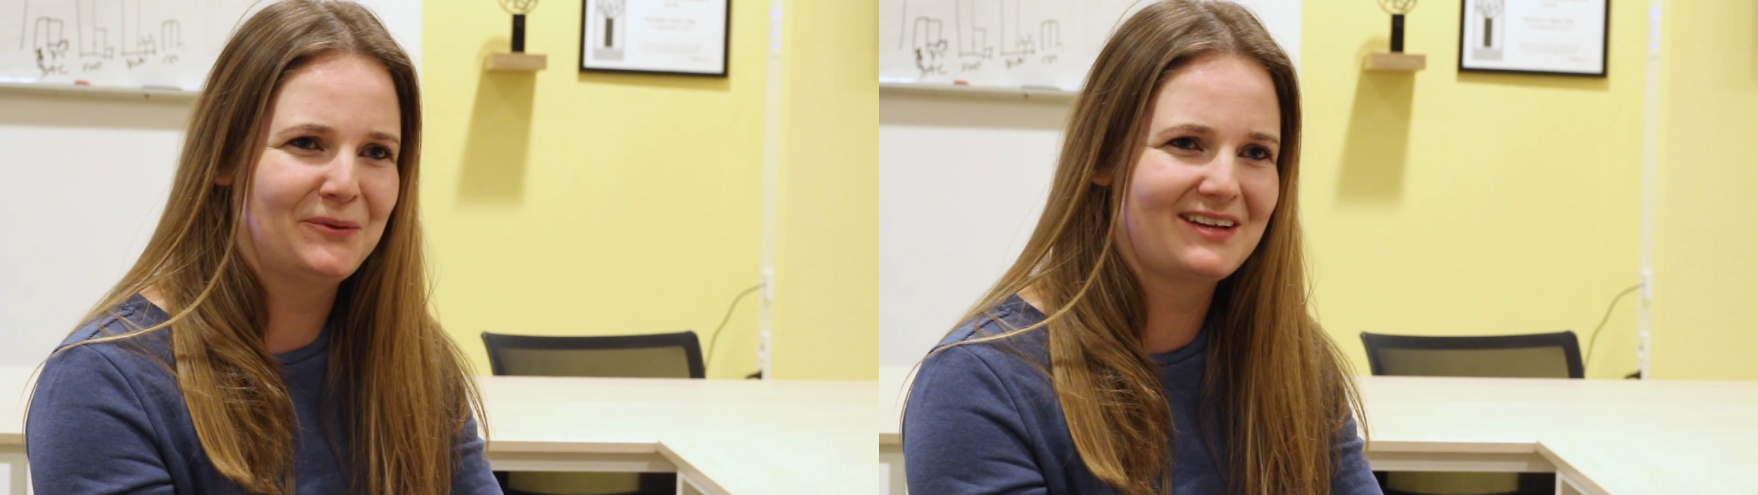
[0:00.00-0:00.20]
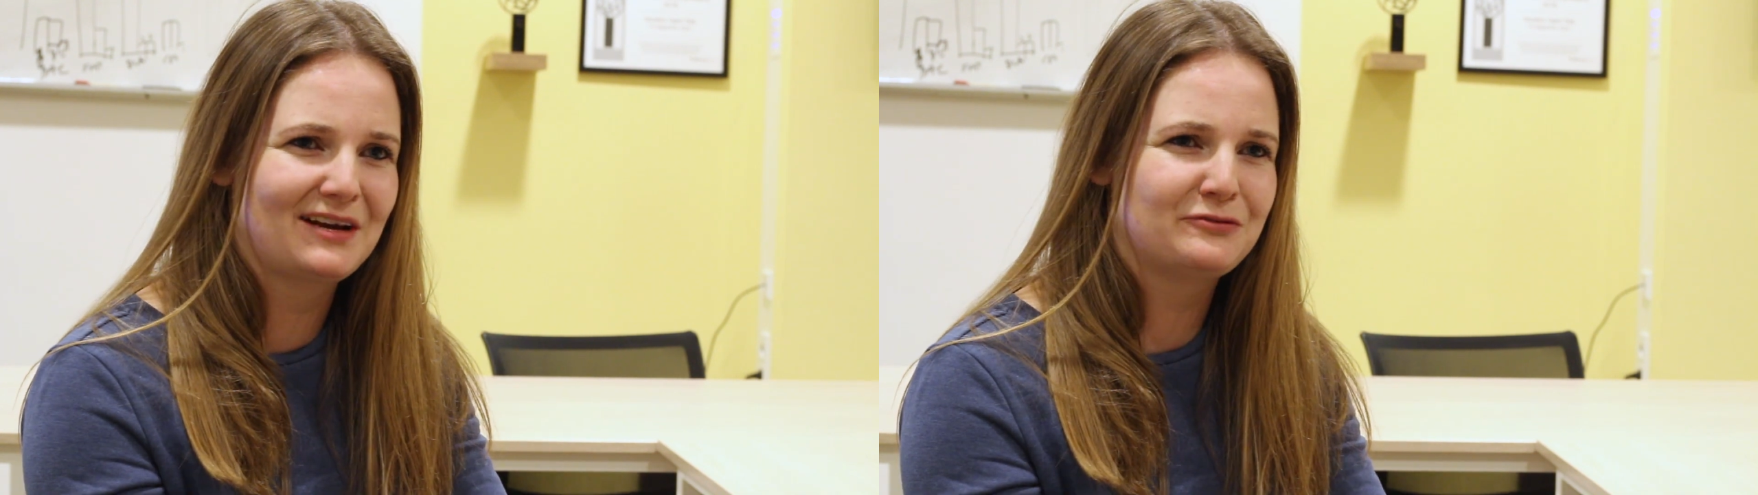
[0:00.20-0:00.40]

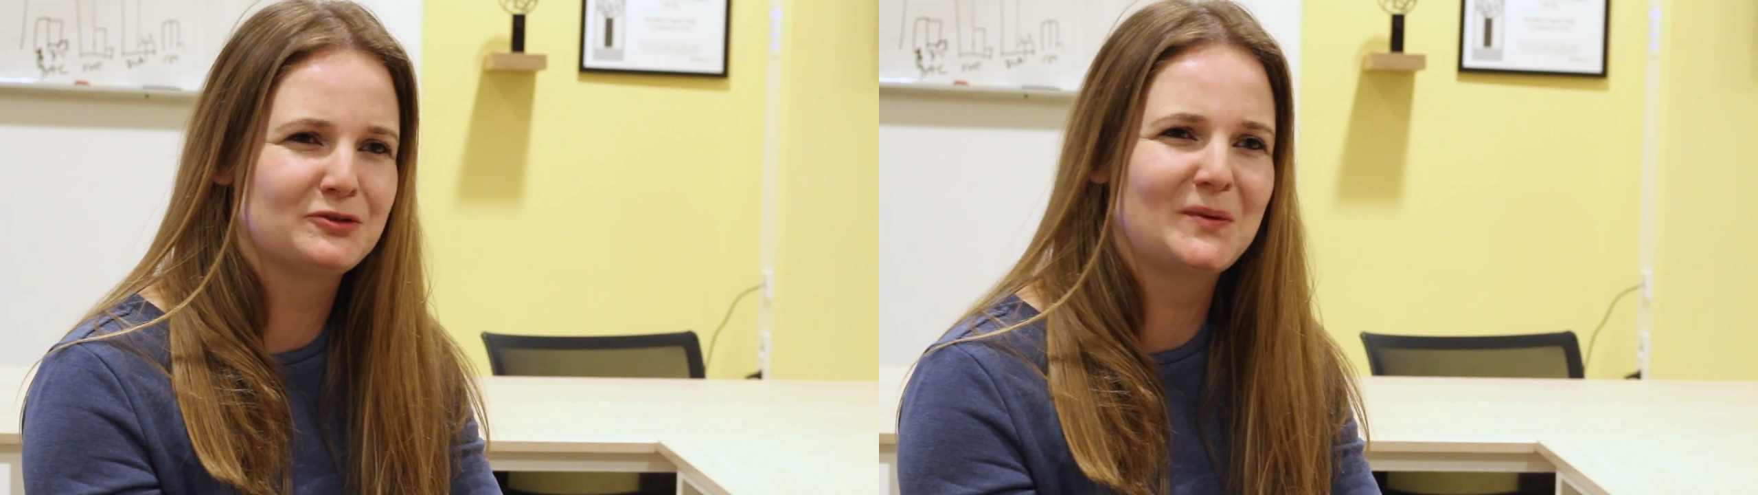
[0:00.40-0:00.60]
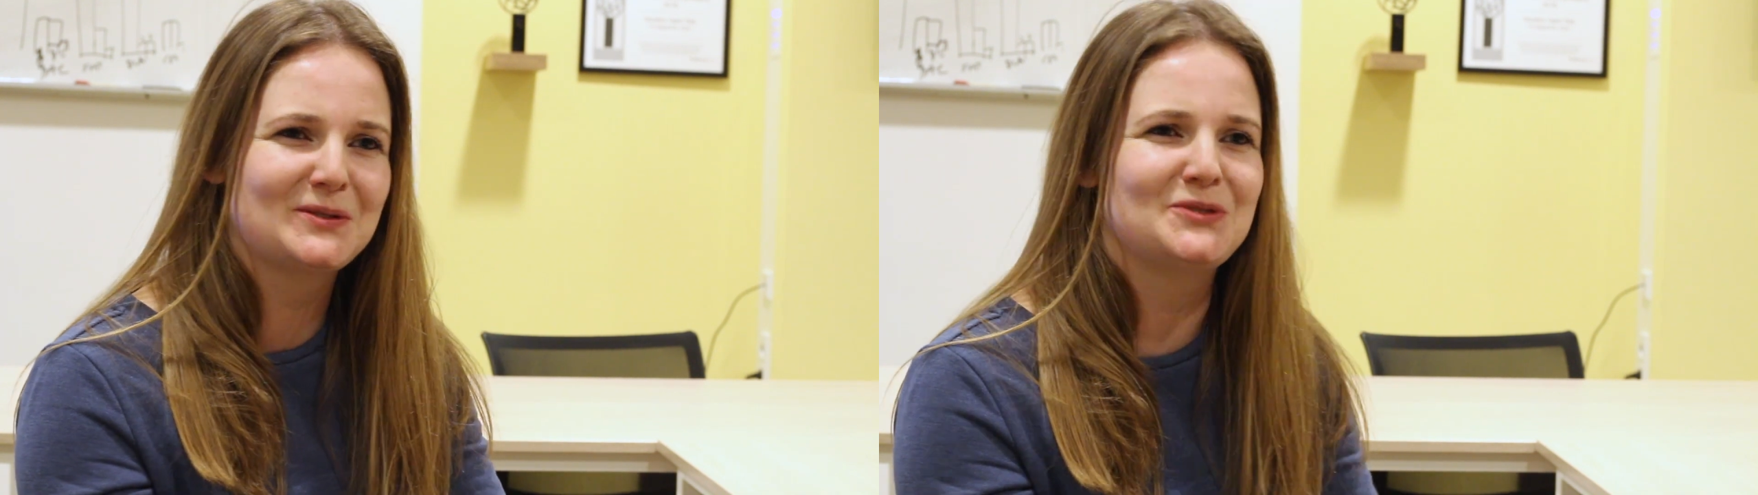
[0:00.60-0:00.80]
What kind of
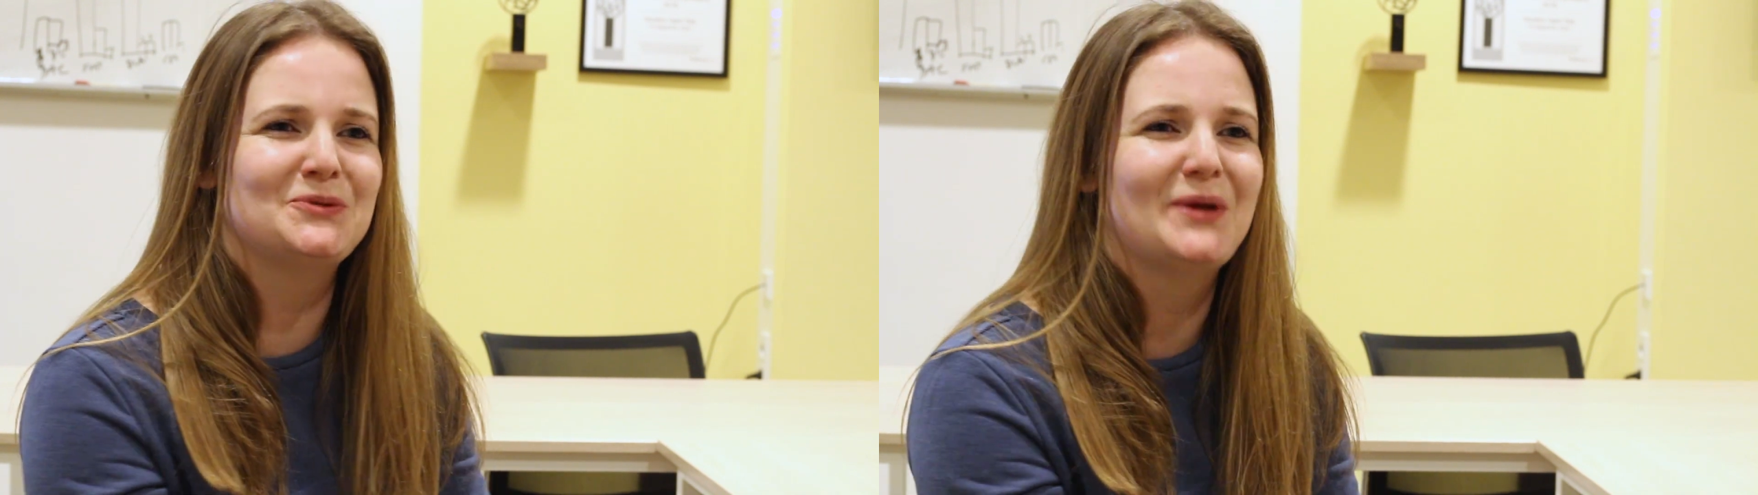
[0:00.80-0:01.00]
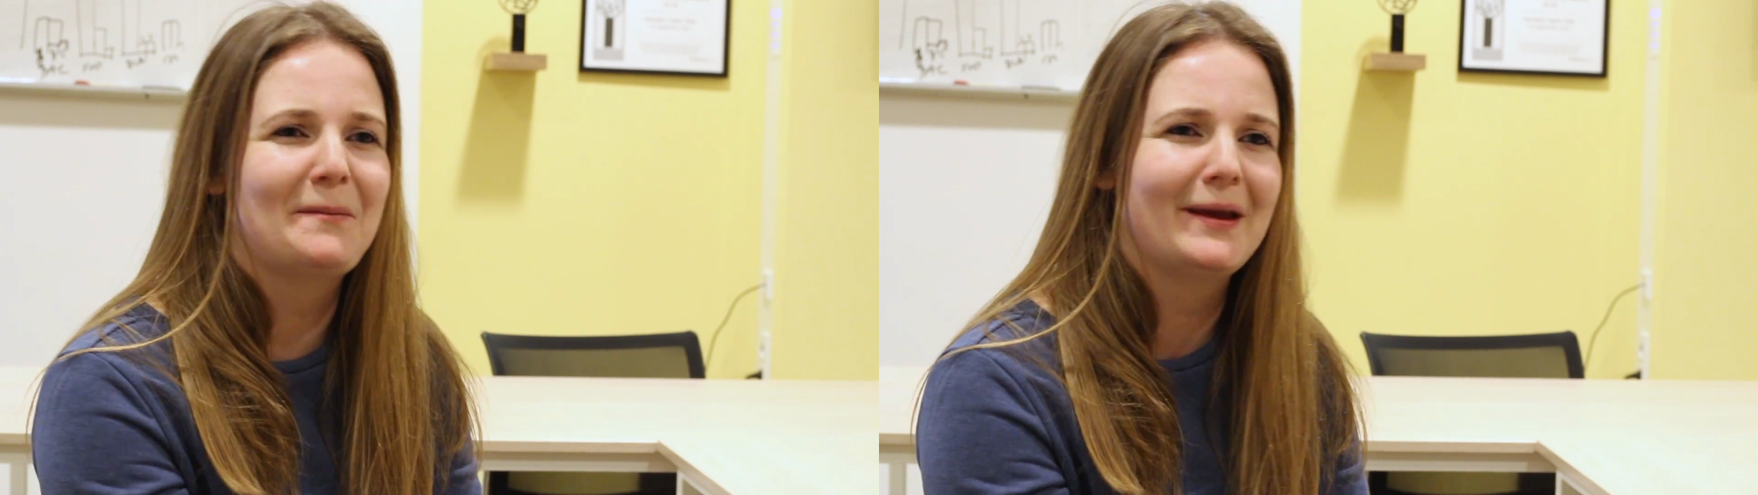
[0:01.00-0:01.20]
responses
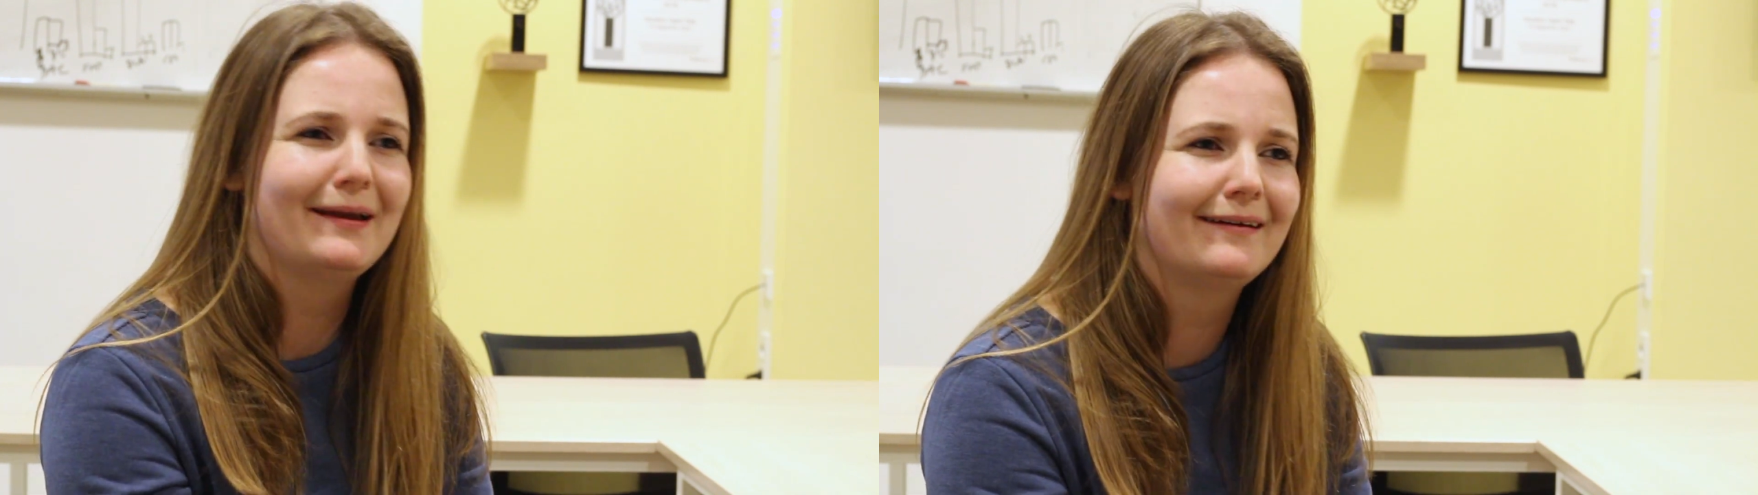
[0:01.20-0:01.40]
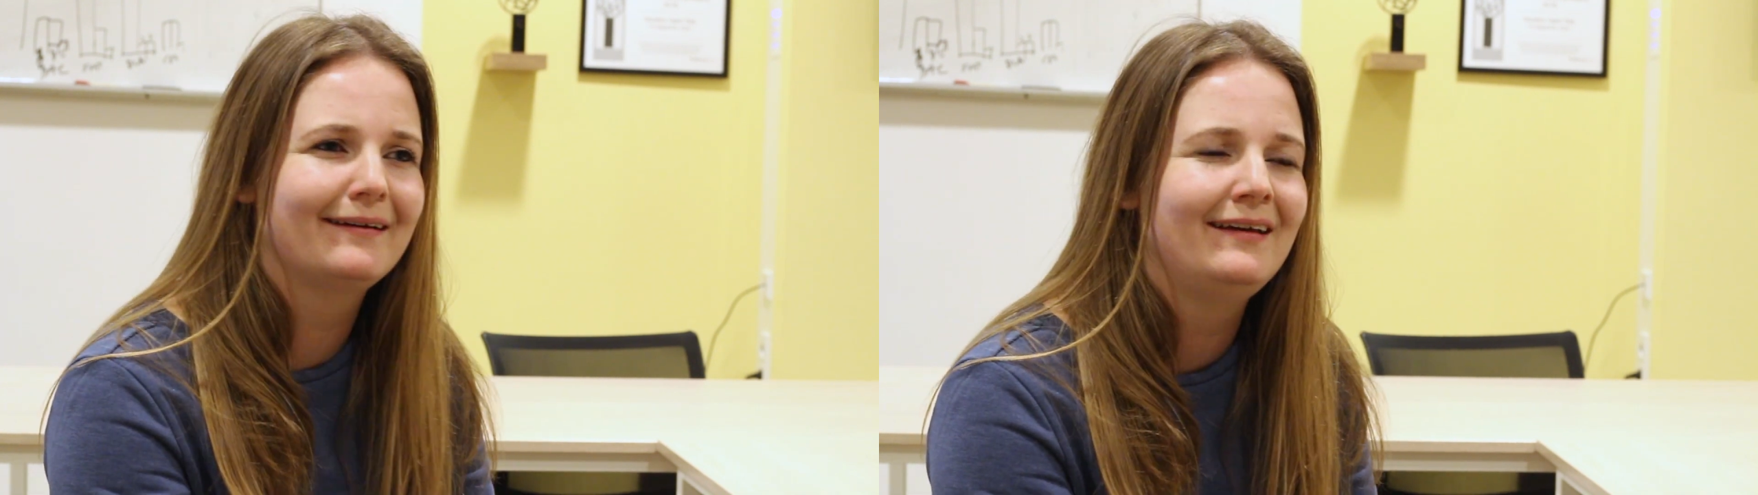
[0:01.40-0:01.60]
do they make?